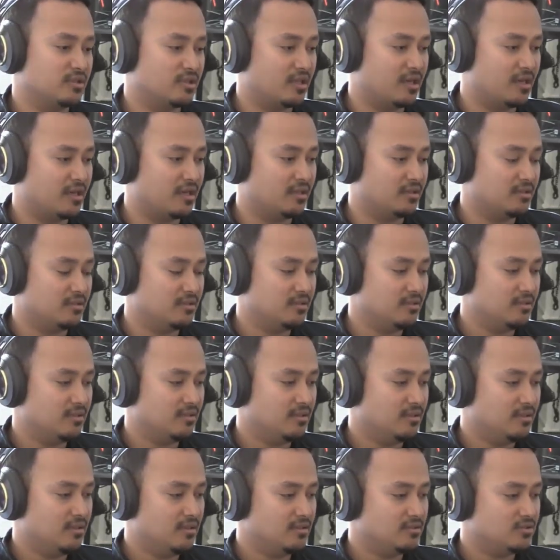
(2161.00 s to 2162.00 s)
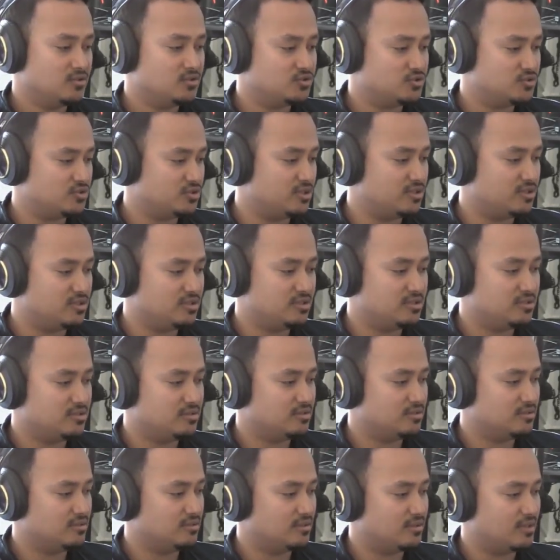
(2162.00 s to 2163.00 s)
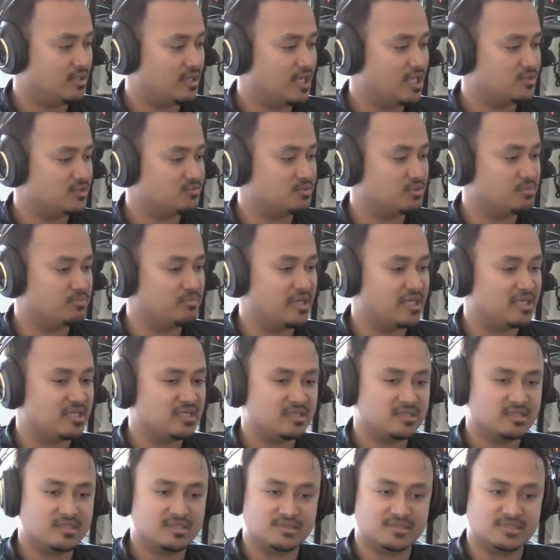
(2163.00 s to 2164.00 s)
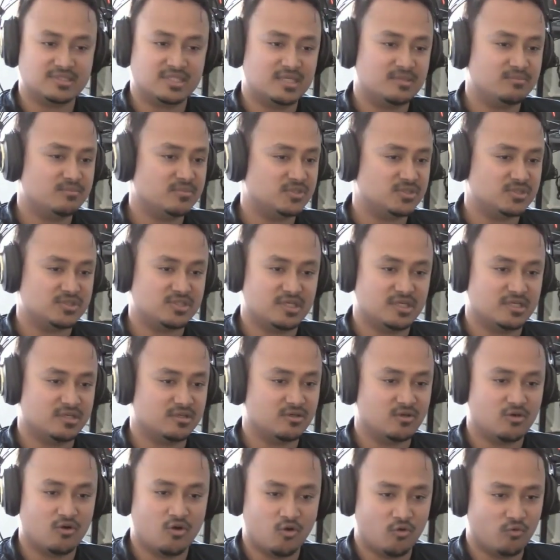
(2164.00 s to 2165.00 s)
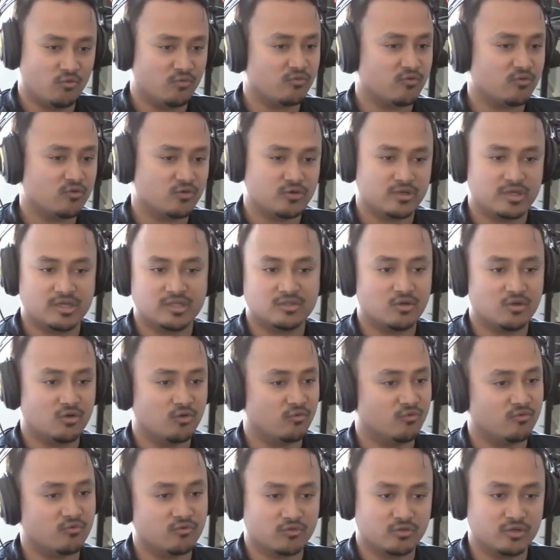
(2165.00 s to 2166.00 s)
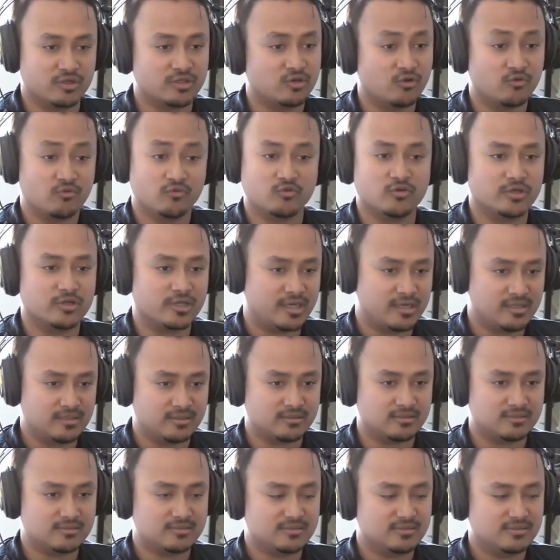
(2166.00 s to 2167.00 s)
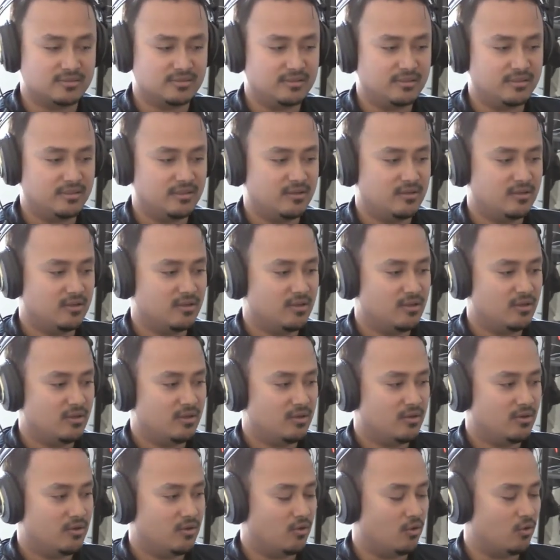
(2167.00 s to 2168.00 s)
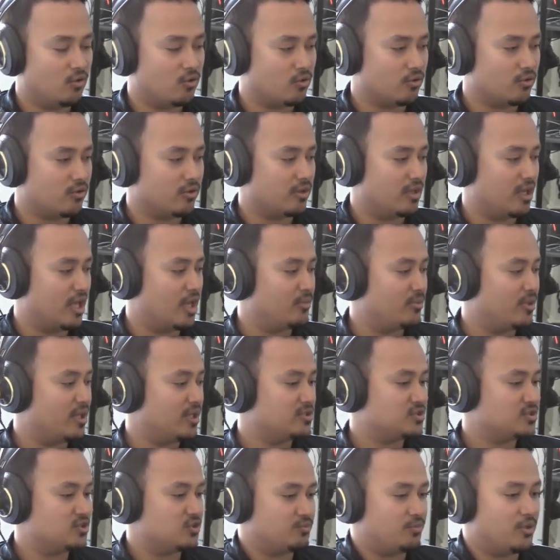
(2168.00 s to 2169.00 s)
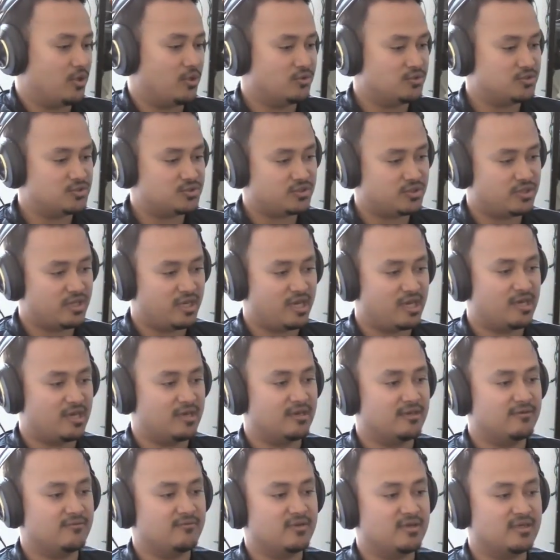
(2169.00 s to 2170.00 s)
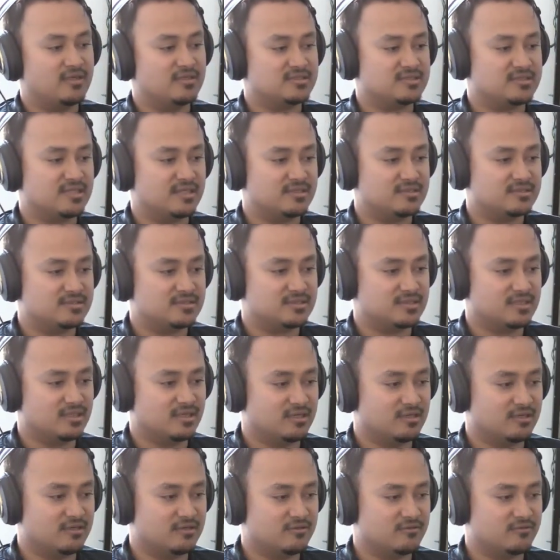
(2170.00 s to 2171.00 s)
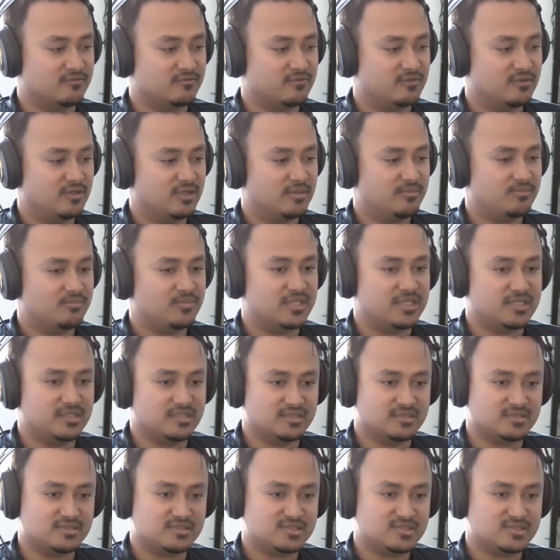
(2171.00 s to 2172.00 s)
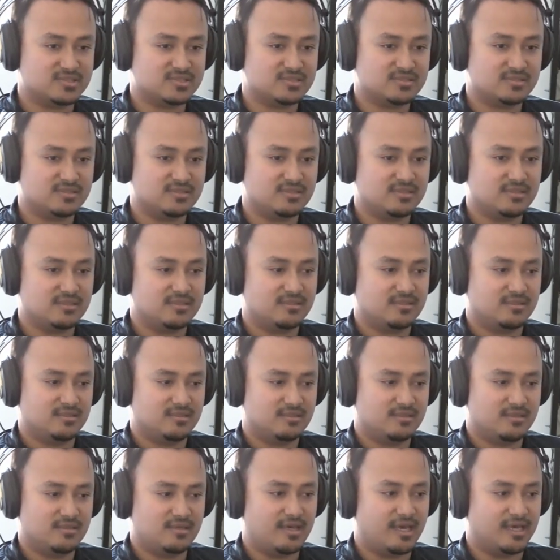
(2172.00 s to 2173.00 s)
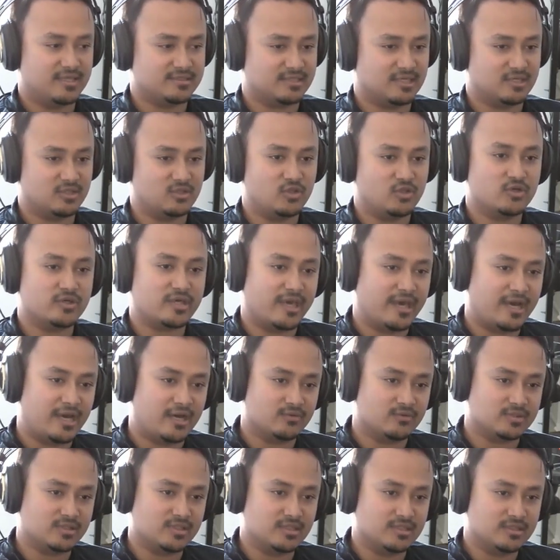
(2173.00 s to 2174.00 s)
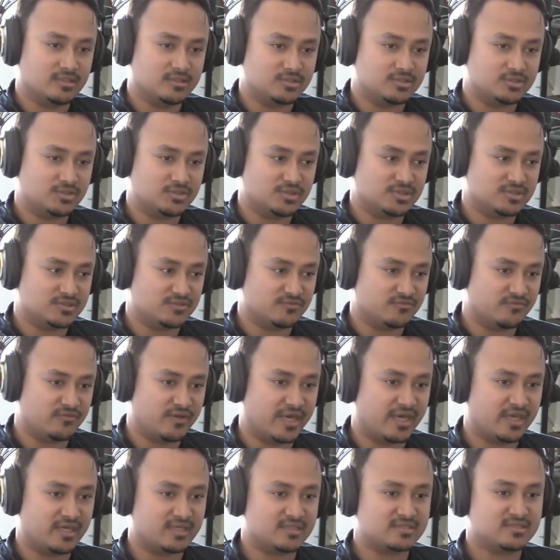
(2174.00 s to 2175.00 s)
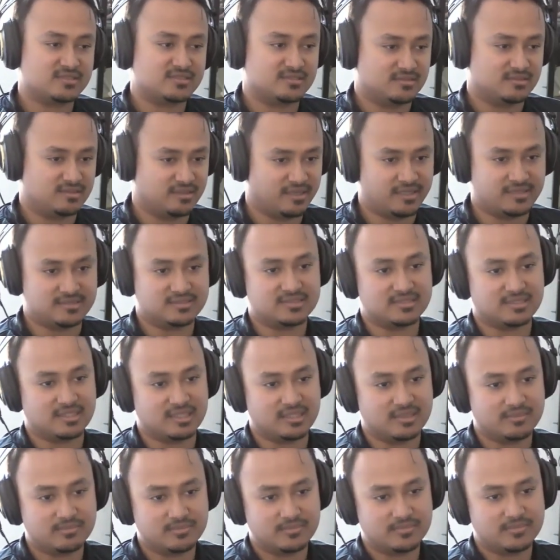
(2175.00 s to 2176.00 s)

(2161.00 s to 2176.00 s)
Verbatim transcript: that she has been making the same mistake over and over and over again yeah or am i supposed to have a sense of peace as I look out into this vast landscape.